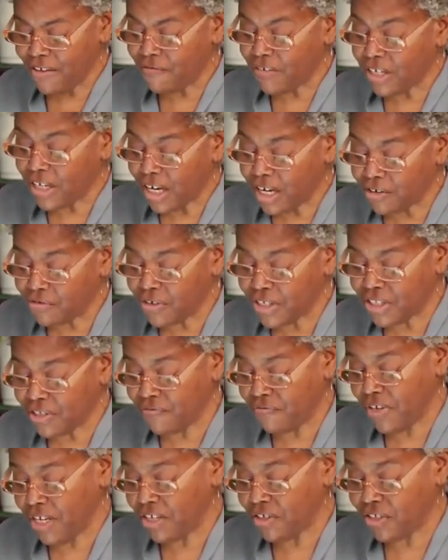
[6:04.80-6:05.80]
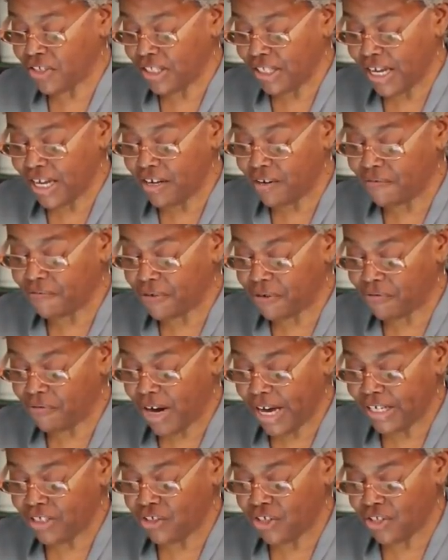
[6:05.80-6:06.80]
even hundreds of years later, for
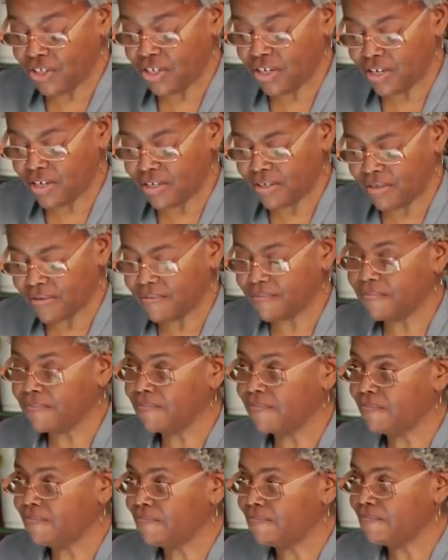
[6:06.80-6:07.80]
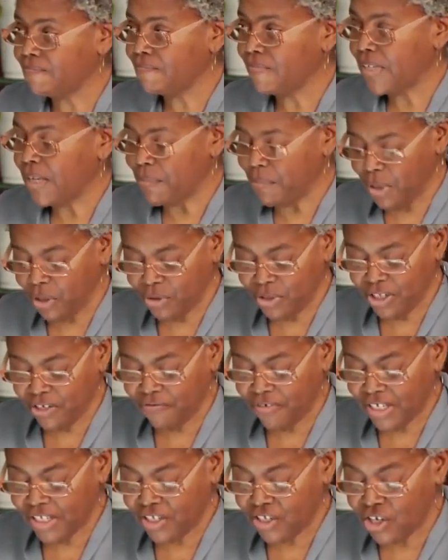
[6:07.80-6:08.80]
righteousness. Most
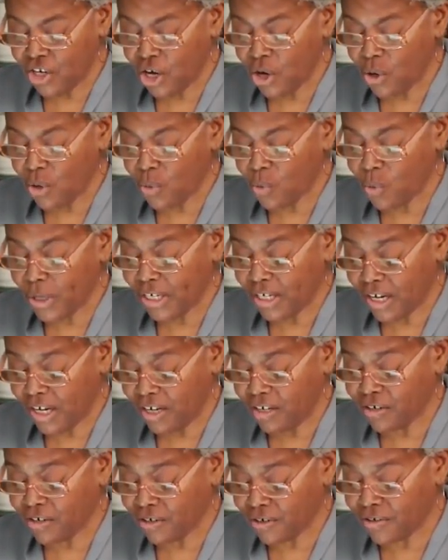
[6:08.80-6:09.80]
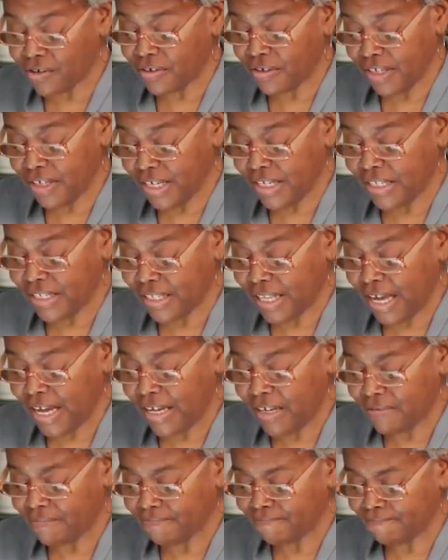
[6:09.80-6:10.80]
of us know what hunger is
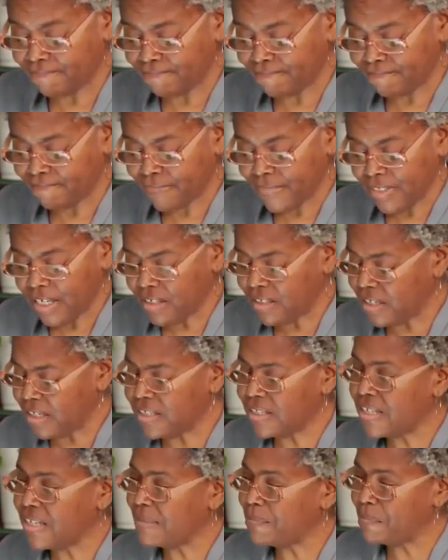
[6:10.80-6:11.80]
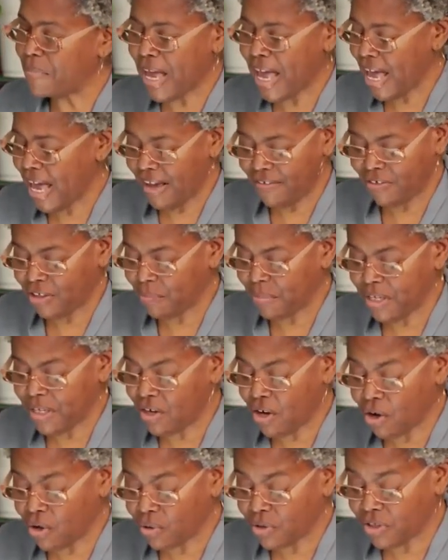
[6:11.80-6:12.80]
like. It doesn't have to be
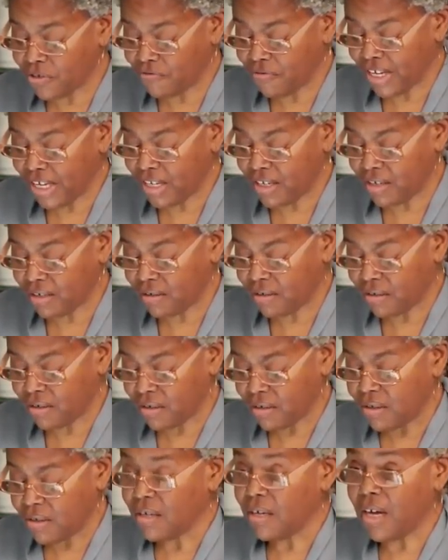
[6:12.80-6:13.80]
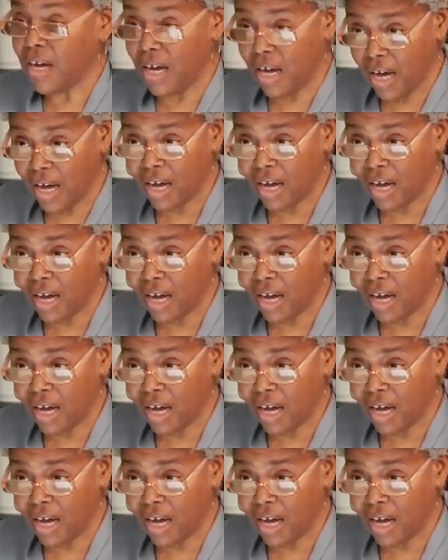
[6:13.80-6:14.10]
cultivated. A